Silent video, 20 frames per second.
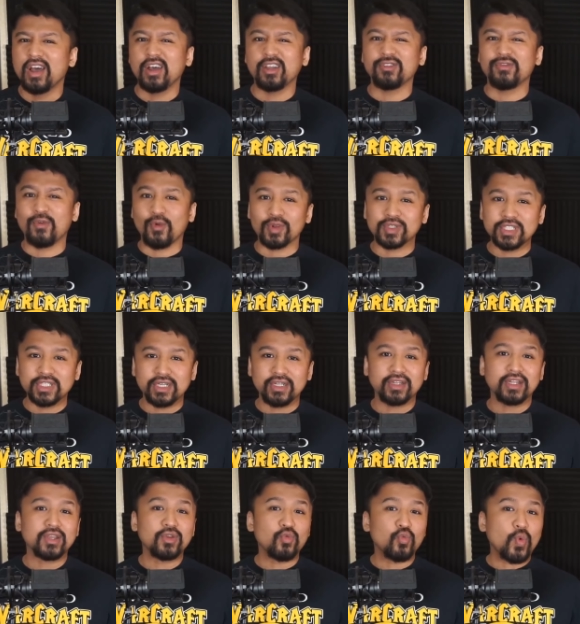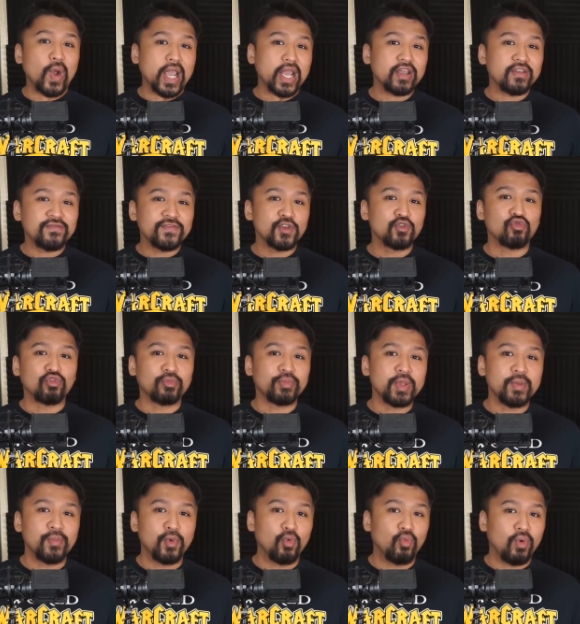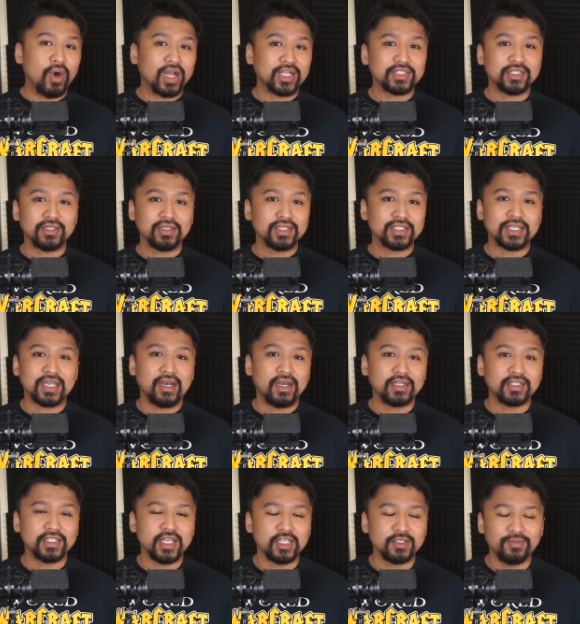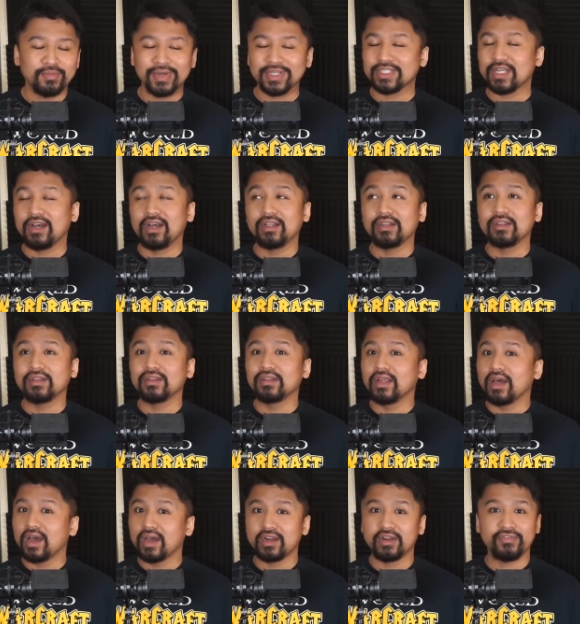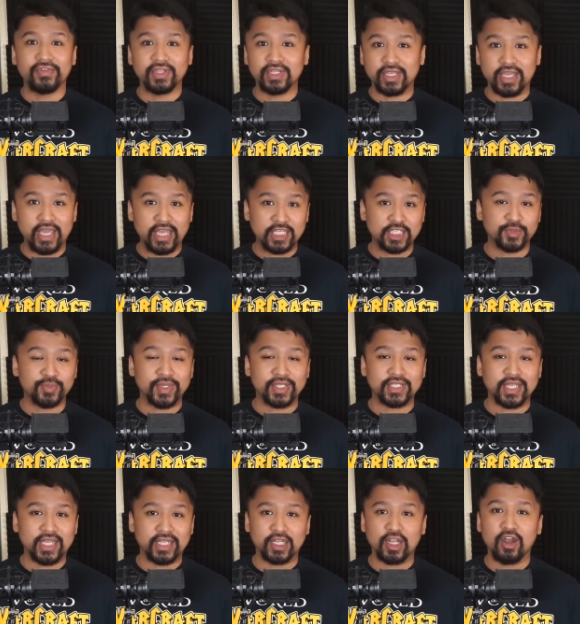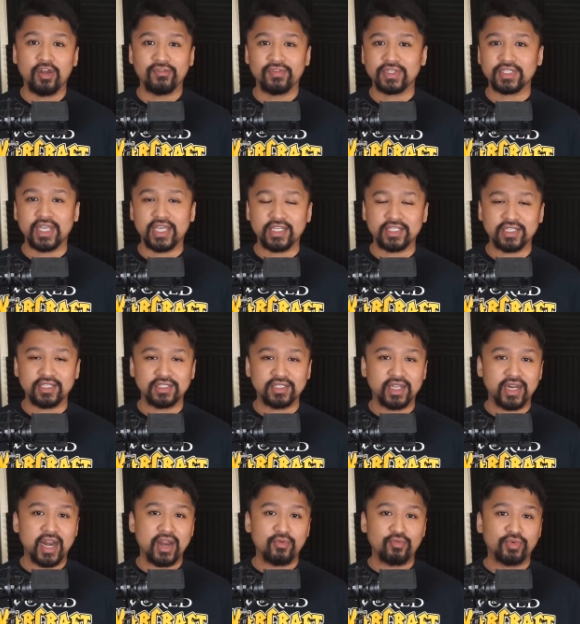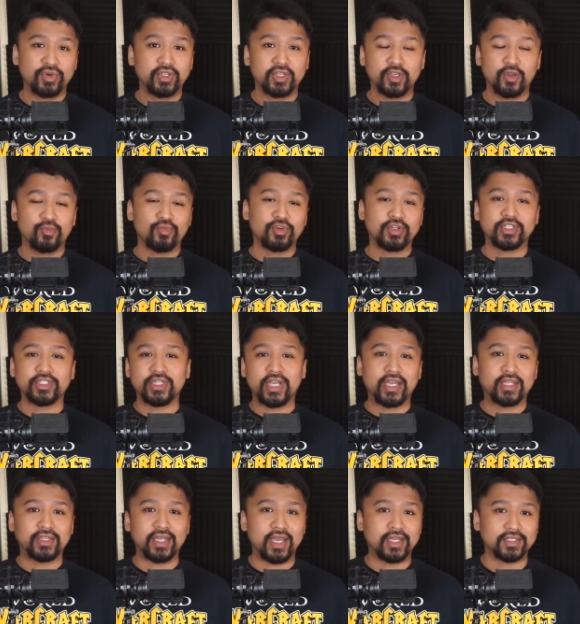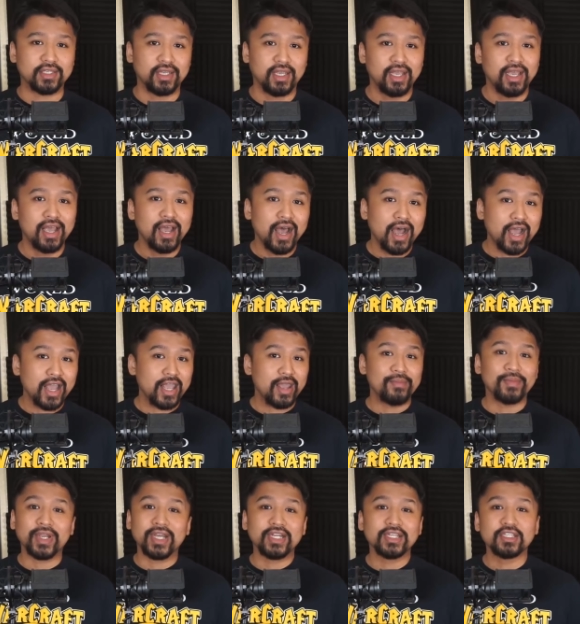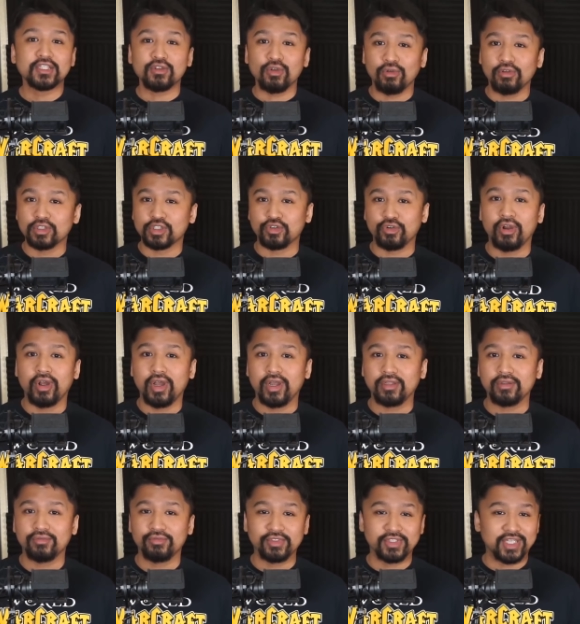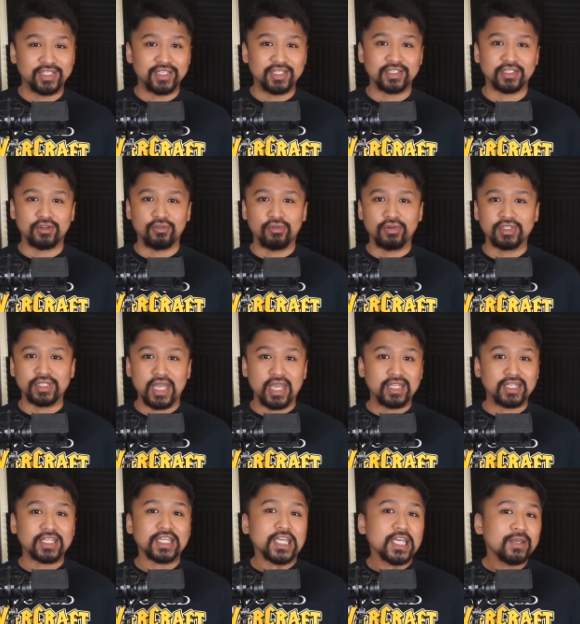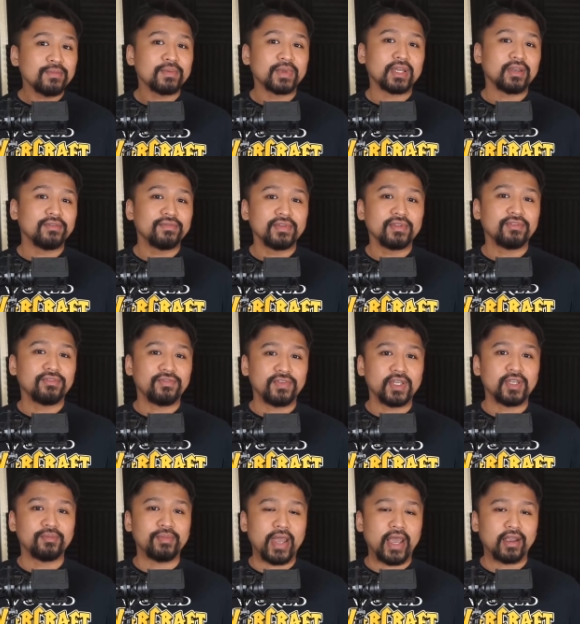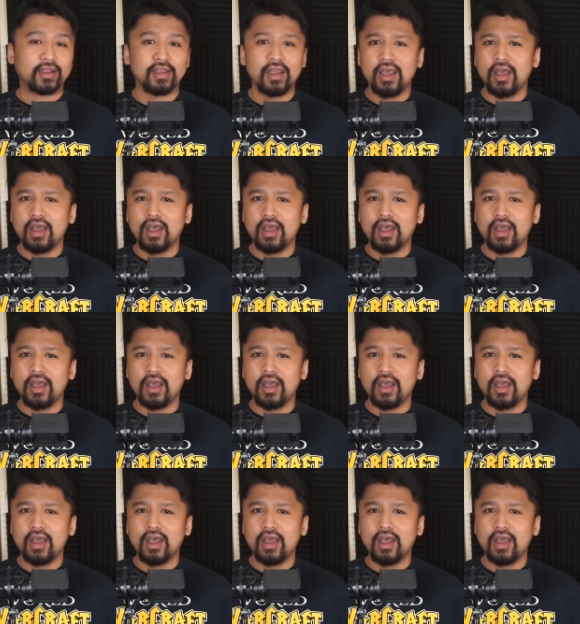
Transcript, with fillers: unfortunately way fewer people watching this content, but a lot of engagement and conversations, and I really appreciate that. I am going to soldier on with the discourse and keep giving feedback